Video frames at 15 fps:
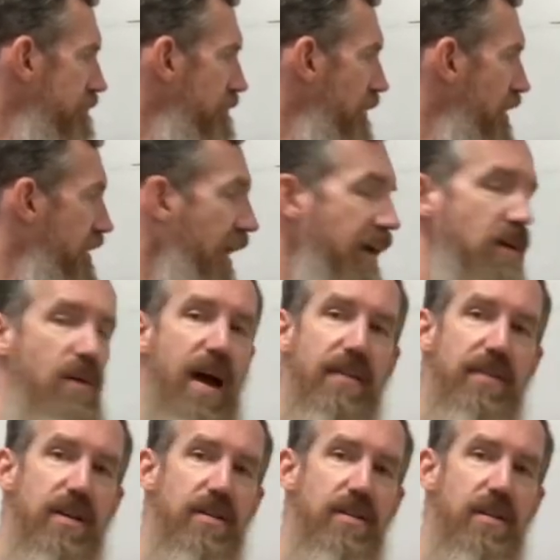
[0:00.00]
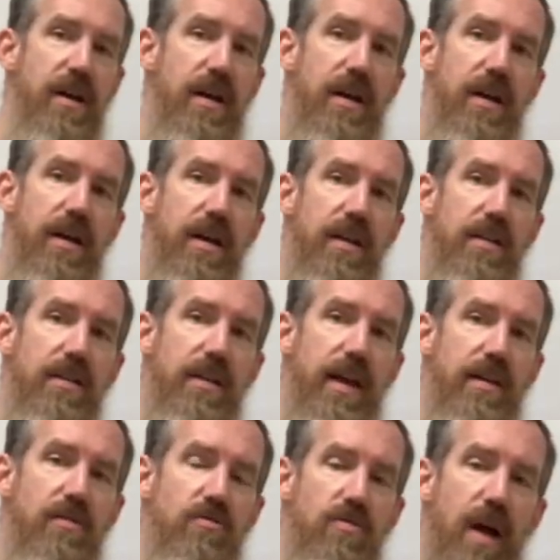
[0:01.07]
that you have that
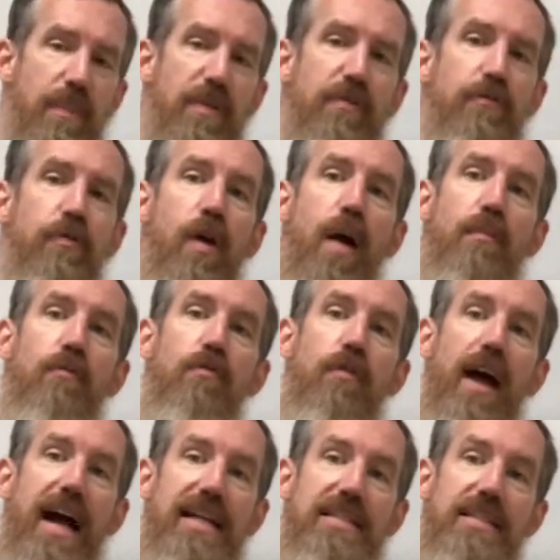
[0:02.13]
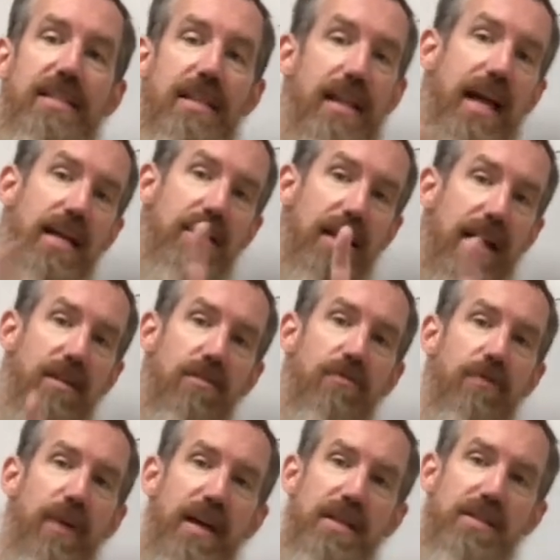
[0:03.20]
you drop it from rest, and that
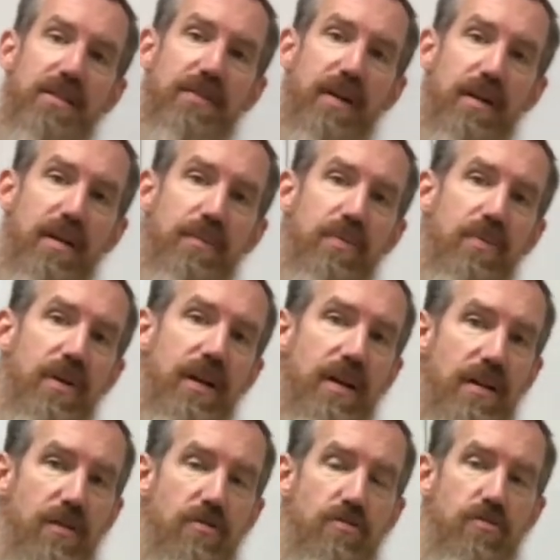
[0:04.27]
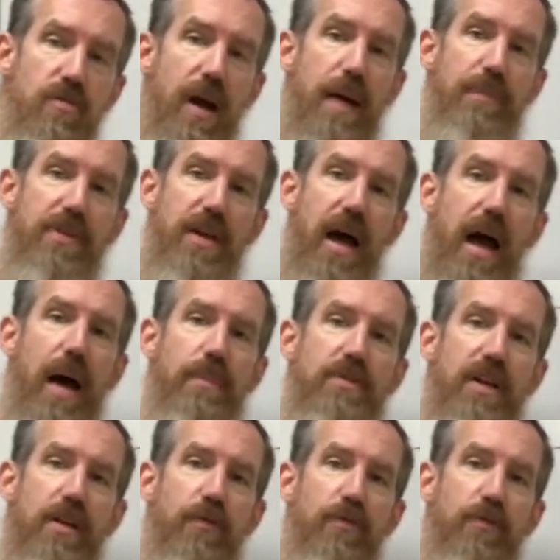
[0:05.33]
phrase is very important. You drop the
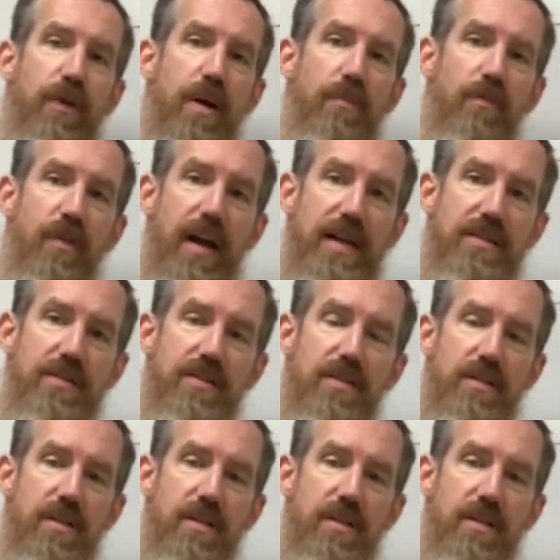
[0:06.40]
object from rest.